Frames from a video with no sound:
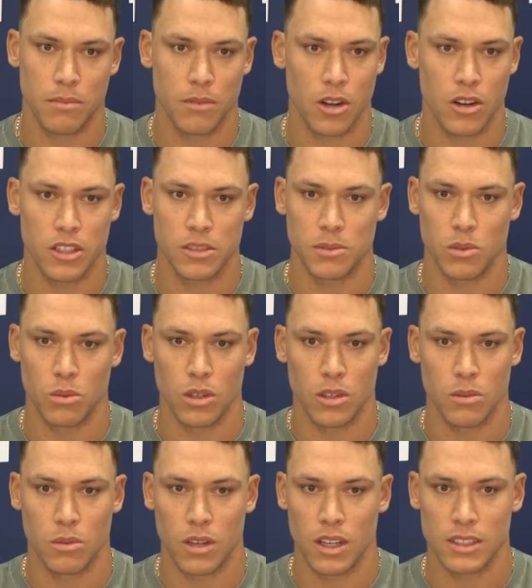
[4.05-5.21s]
Guardy's been working
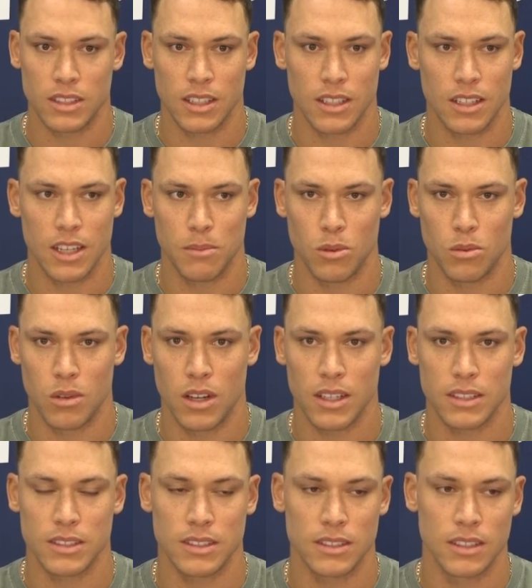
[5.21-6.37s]
walks. I got a couple of
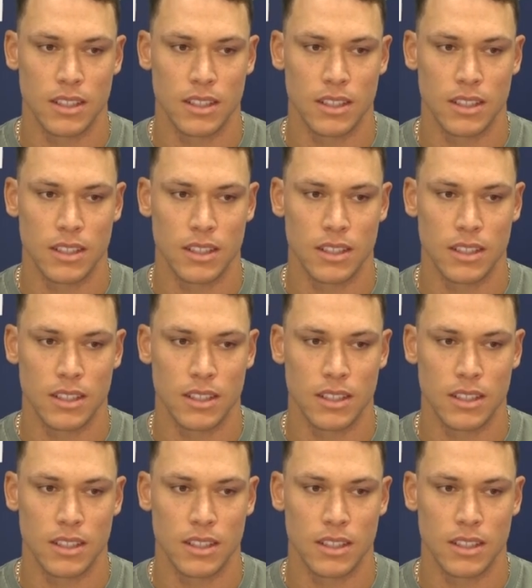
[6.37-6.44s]
walks.